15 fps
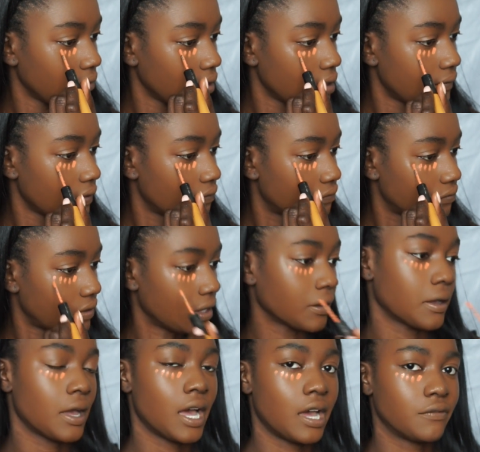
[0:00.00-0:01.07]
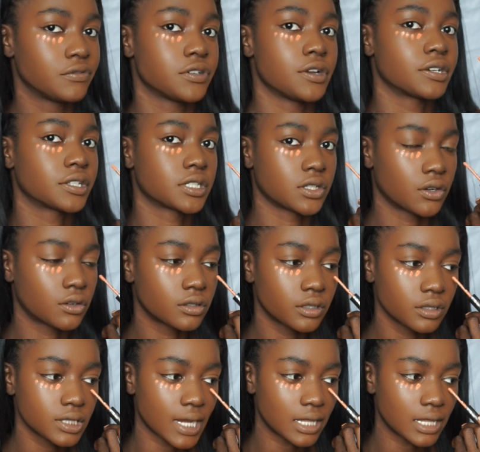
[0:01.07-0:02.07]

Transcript: even think I have dark circles.